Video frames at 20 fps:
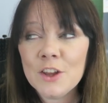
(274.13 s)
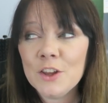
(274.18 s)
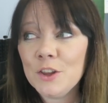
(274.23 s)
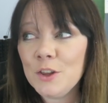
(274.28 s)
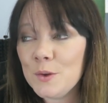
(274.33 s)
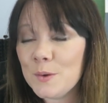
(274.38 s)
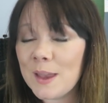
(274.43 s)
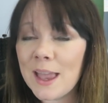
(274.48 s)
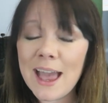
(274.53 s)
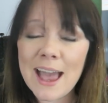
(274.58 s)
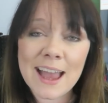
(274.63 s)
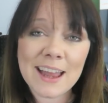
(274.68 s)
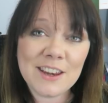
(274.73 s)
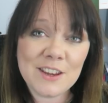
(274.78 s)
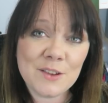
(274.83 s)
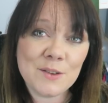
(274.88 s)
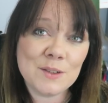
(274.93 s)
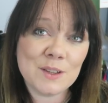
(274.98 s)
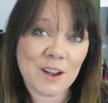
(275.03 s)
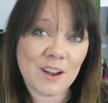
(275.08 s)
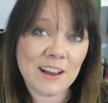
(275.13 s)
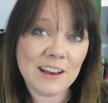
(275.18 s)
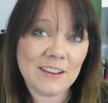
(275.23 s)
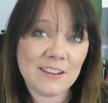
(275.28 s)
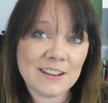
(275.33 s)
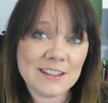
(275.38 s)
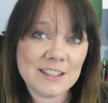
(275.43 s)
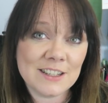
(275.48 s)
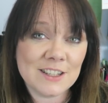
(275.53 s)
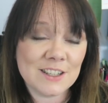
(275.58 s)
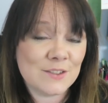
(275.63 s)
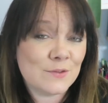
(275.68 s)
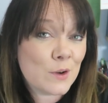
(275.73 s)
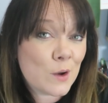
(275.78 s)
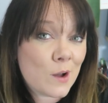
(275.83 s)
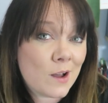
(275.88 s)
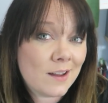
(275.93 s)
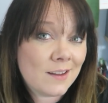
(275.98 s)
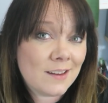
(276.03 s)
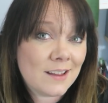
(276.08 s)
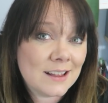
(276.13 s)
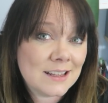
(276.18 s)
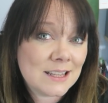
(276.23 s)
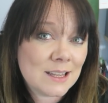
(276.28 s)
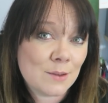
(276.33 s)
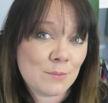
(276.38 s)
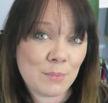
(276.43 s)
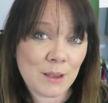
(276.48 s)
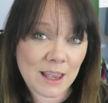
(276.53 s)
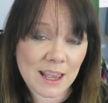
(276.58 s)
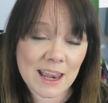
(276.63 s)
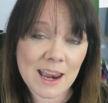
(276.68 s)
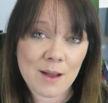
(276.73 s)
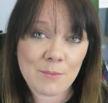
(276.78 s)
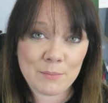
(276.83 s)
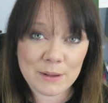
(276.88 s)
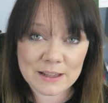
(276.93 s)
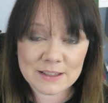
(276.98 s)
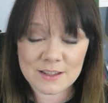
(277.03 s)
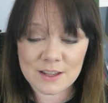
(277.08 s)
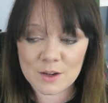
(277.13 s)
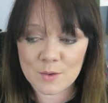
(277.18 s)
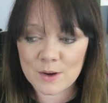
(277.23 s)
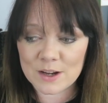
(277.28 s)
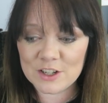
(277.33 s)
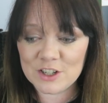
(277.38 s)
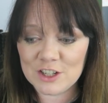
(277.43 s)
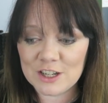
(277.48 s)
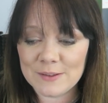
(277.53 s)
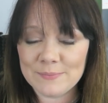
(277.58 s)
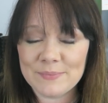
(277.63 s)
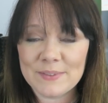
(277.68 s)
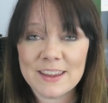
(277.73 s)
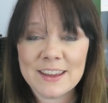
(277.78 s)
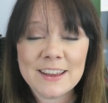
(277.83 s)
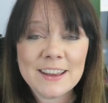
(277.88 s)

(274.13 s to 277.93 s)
You can use highlighters for highlighting and picking out bits of the question.